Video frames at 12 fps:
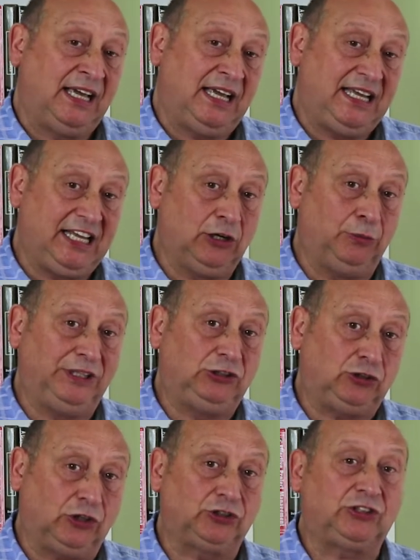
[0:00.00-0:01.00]
Here we
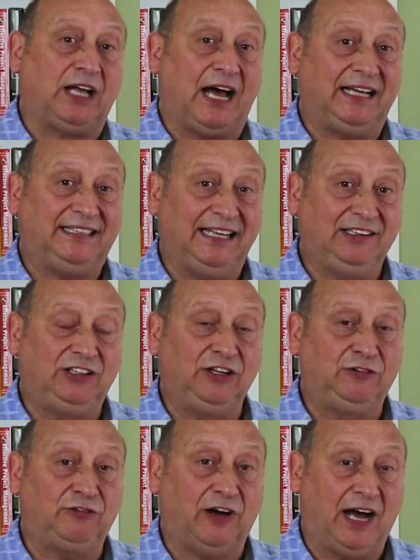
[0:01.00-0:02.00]
just
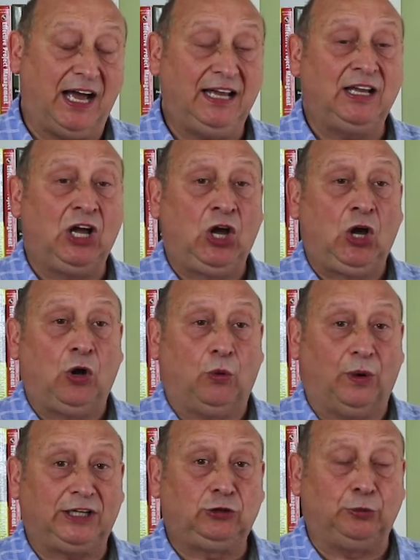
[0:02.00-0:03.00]
identify
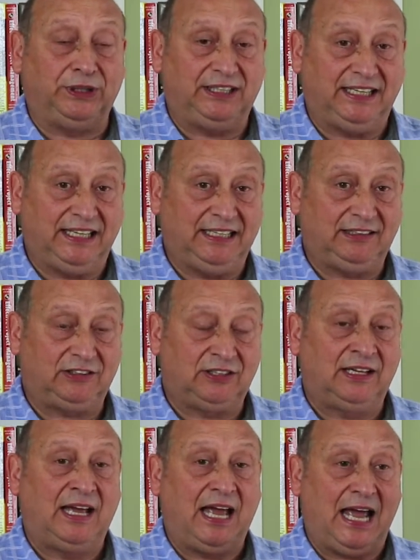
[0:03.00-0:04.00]
what we need
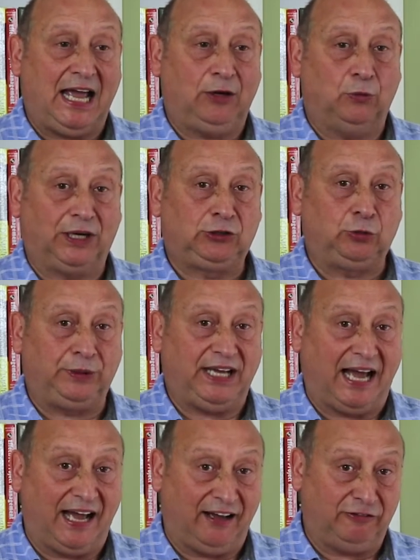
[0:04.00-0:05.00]
and what we
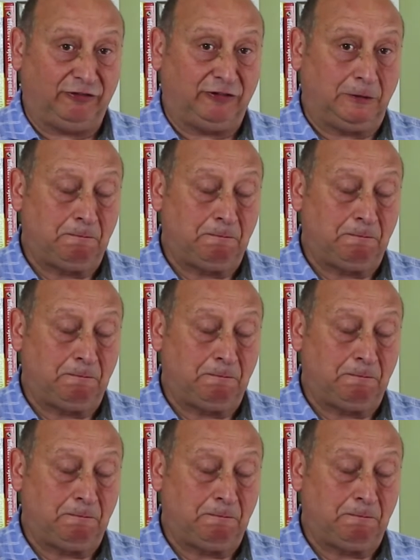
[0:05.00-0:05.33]
have.